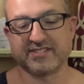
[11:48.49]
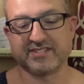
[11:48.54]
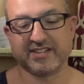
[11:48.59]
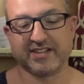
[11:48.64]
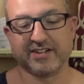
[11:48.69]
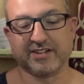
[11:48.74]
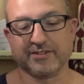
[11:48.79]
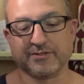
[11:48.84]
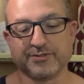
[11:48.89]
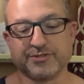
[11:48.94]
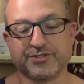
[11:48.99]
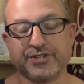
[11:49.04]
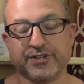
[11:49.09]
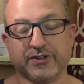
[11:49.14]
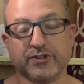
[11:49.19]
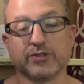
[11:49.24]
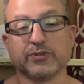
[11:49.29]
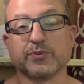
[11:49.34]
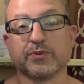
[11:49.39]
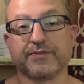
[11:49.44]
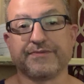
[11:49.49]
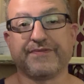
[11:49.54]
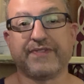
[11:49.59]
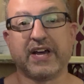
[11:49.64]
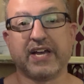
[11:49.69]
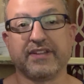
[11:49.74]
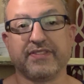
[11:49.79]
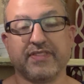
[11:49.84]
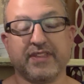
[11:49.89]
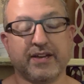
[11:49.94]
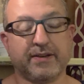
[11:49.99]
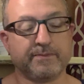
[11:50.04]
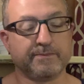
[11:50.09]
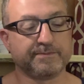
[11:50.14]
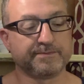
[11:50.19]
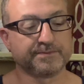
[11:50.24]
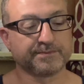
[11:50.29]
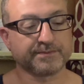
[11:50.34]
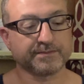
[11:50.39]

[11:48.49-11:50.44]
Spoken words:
settled, Gerald would find them.